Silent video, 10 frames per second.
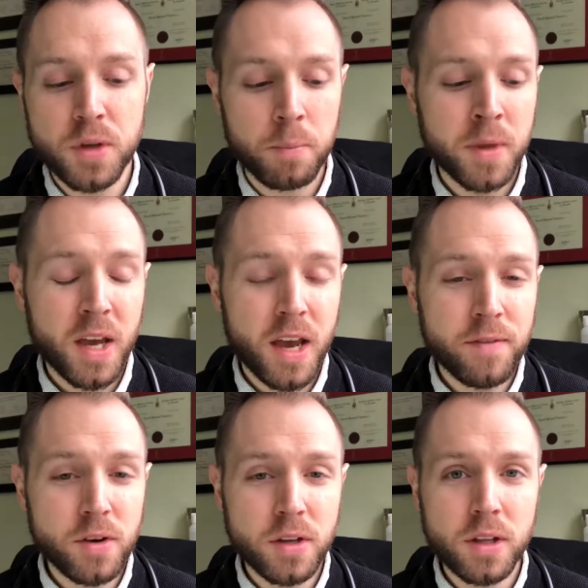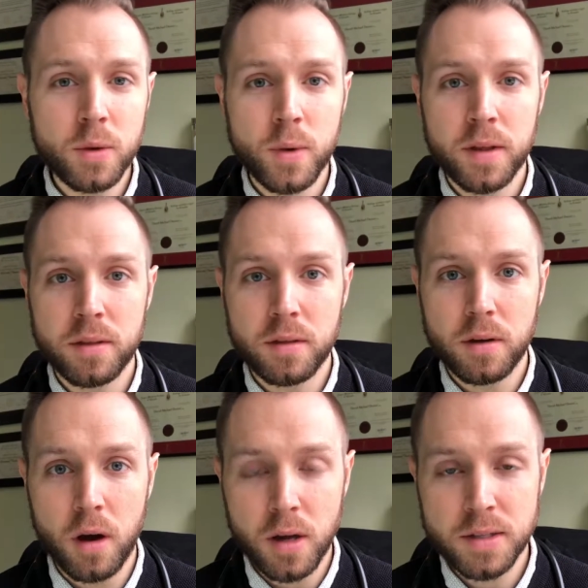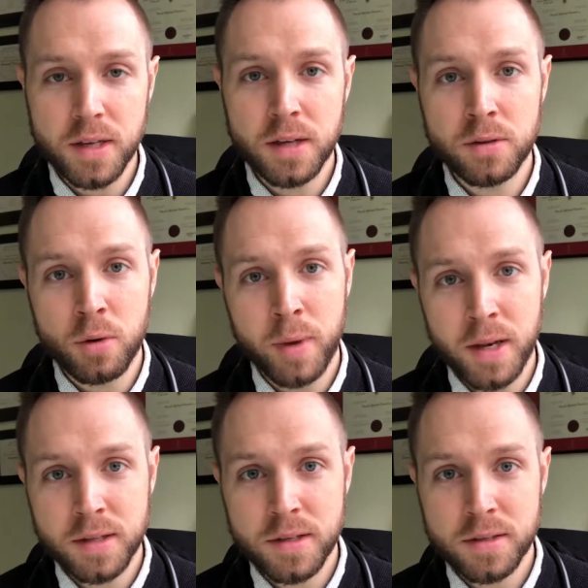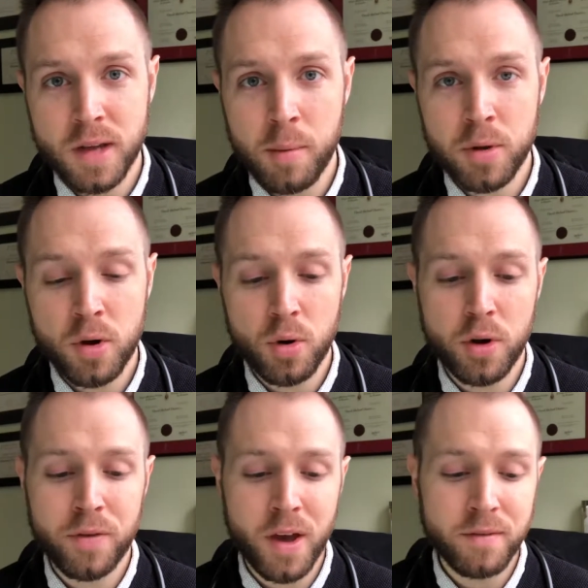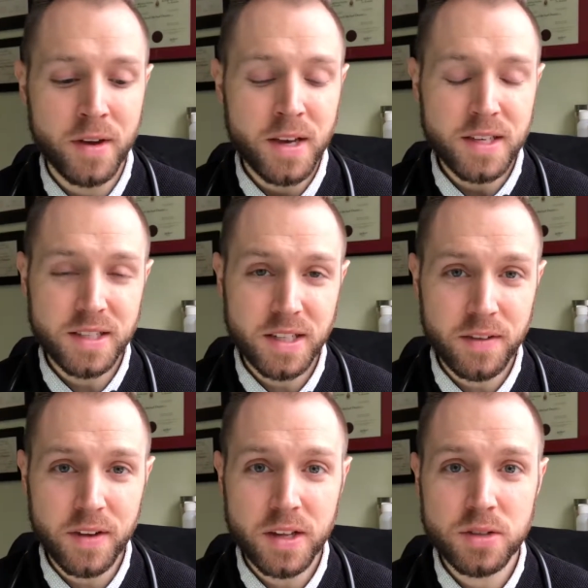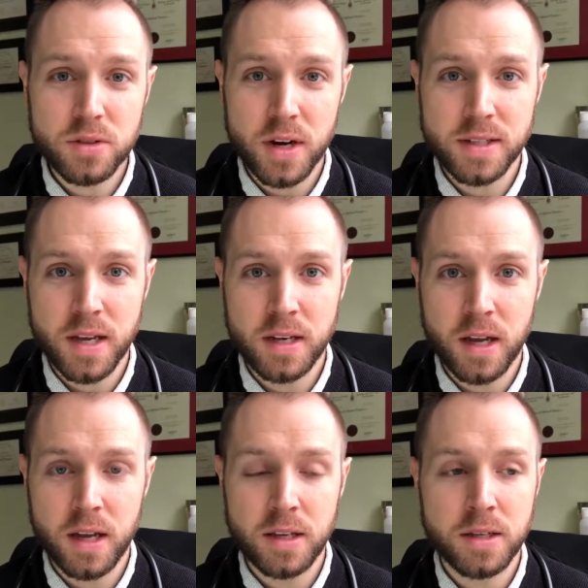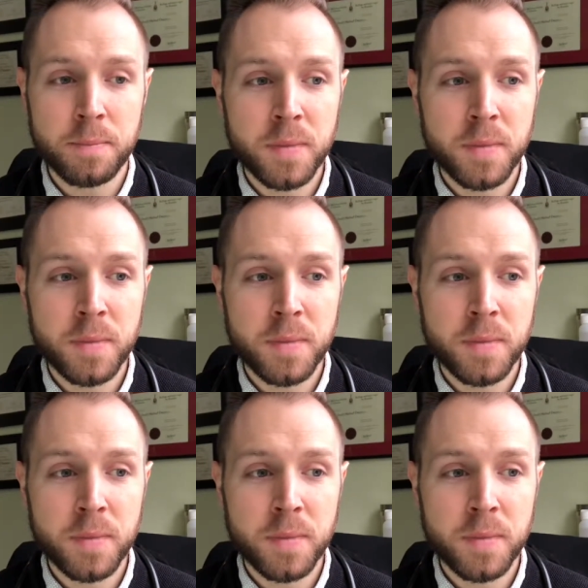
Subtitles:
So if you're dealing with onset or maintenance insomnia, or if you have significant stress at night,